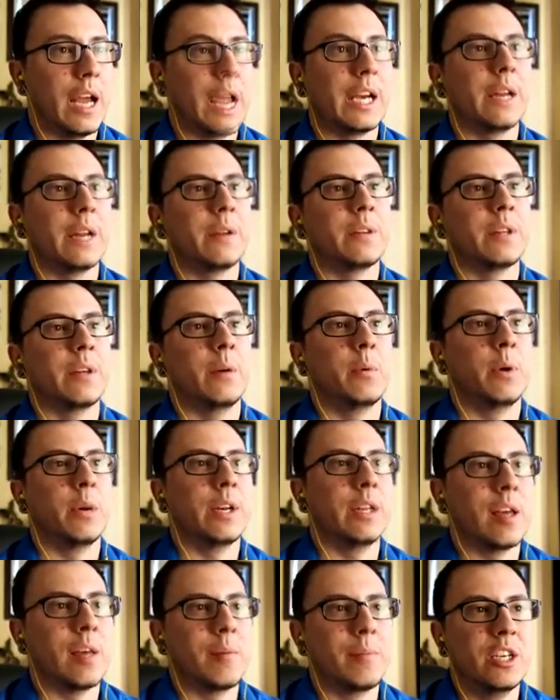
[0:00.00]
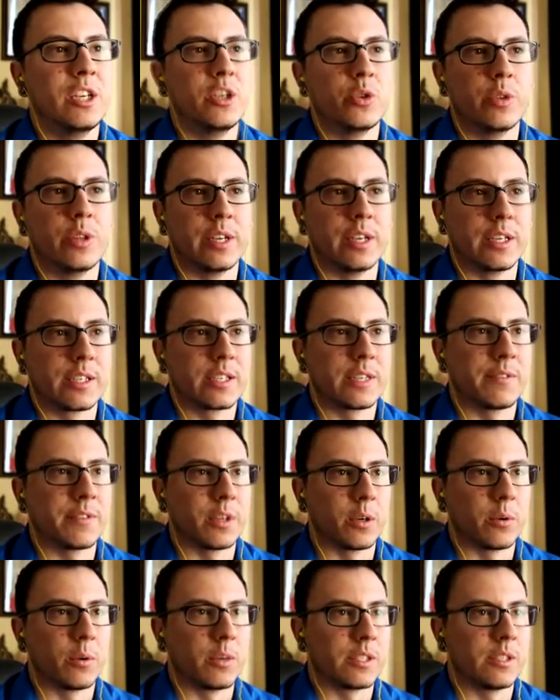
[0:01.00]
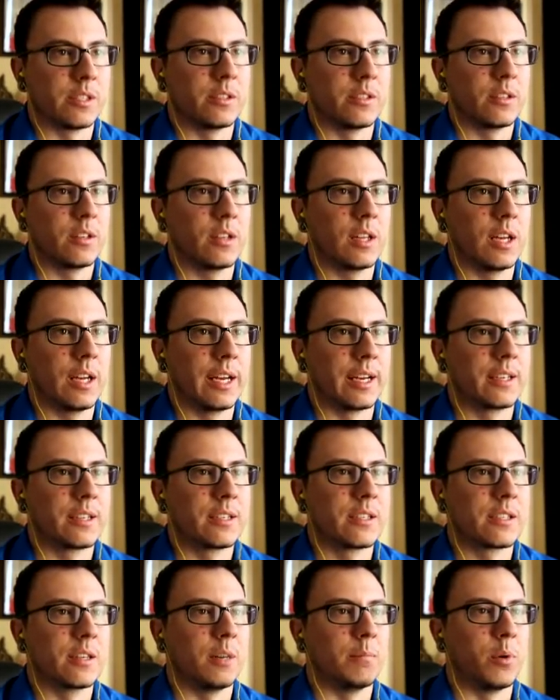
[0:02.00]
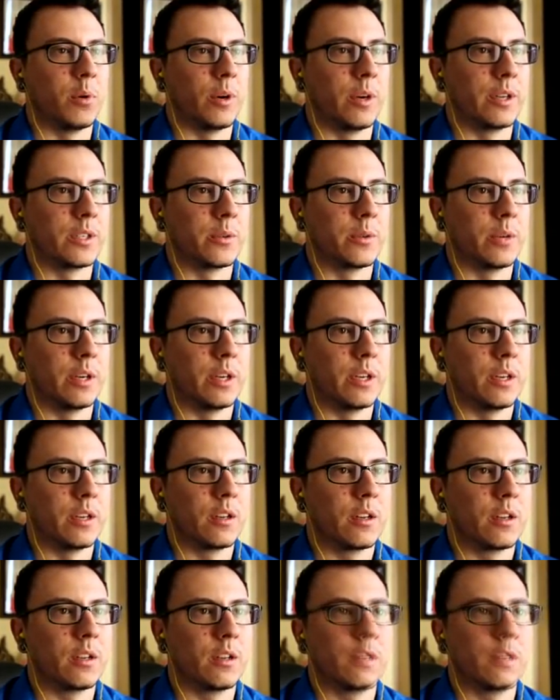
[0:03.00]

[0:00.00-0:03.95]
And it, it wouldn't let me do this if there wasn't, like, some point to it.